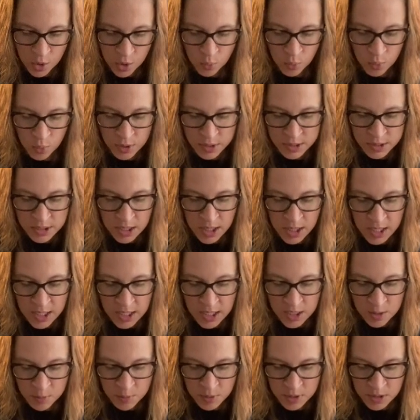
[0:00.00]
Worse,
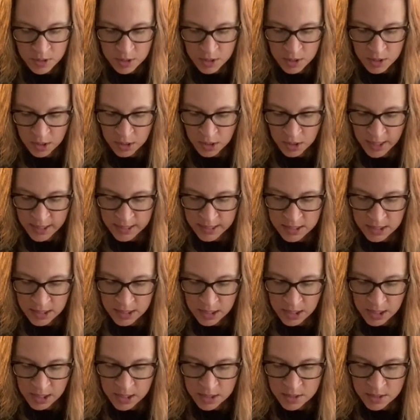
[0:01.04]
he'd been neglecting
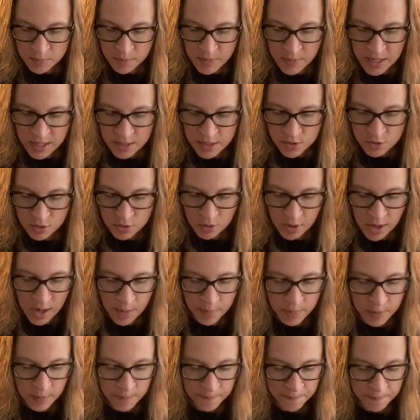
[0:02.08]
his maize crop.
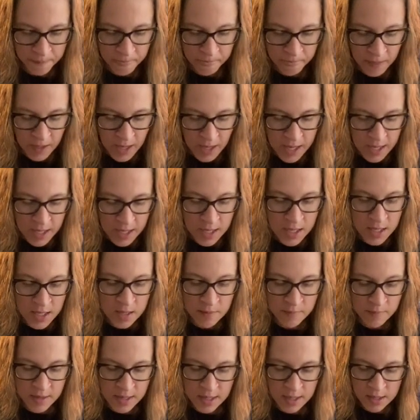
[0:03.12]
"Hey,
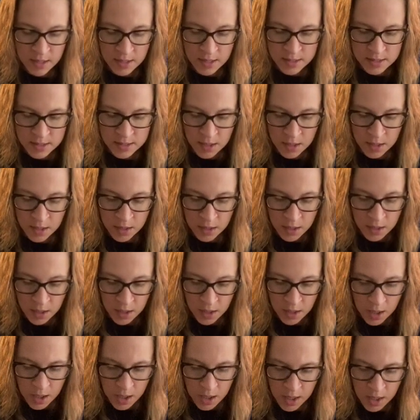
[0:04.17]
man," I said,
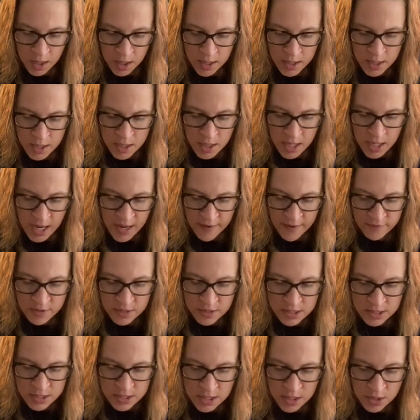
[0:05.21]
"I haven't
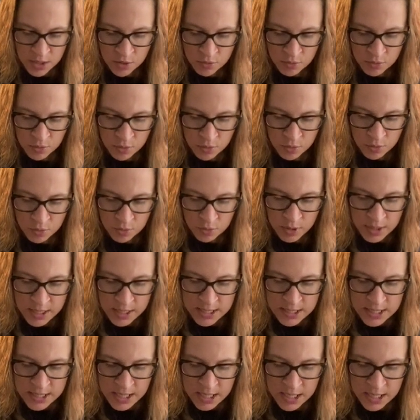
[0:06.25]
seen you
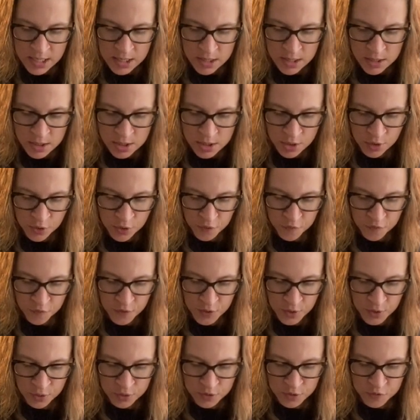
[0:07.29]
in days. Your
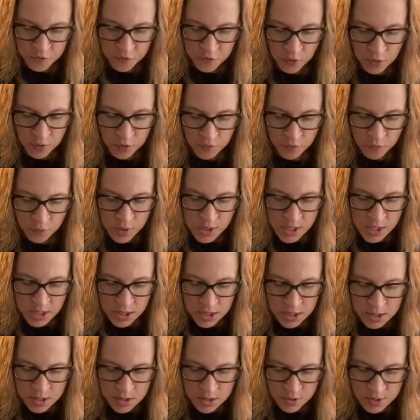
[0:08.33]
field is full of
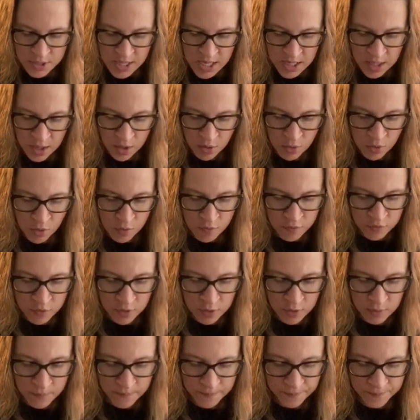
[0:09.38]
weeds. They're taking
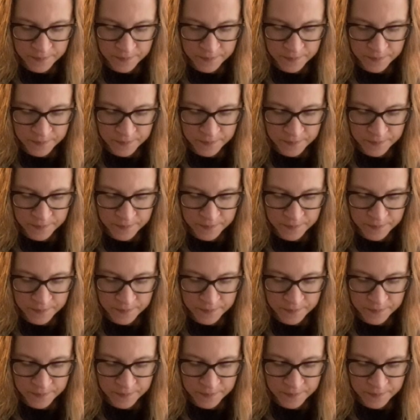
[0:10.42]
over."